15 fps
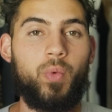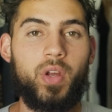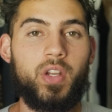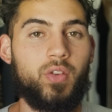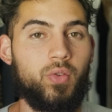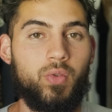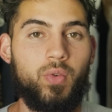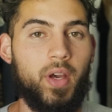to
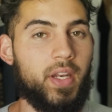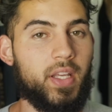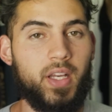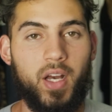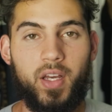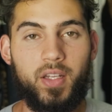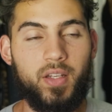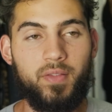do any
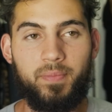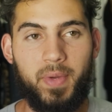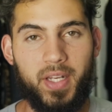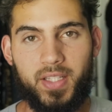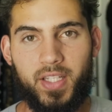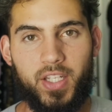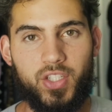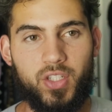kind of
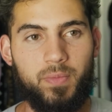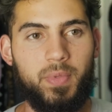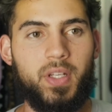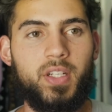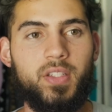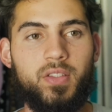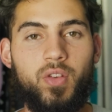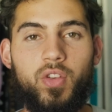meditation,
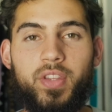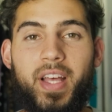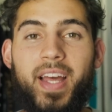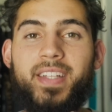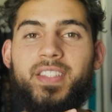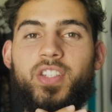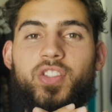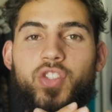because that
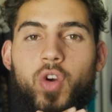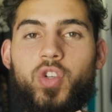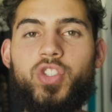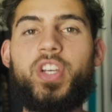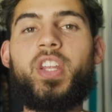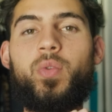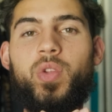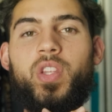is
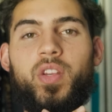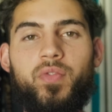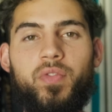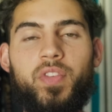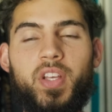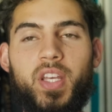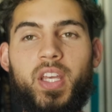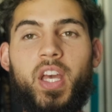associated with a different
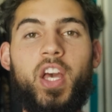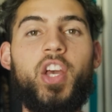feeling.